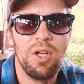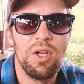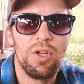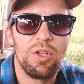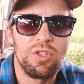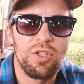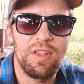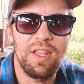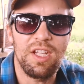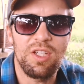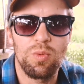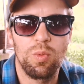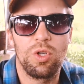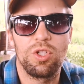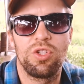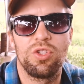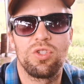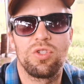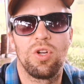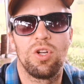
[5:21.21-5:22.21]
So that's what
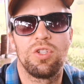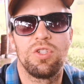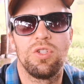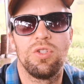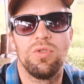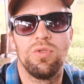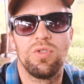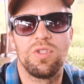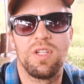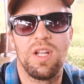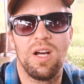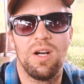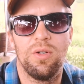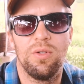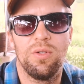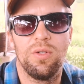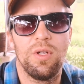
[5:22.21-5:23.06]
you start to use now.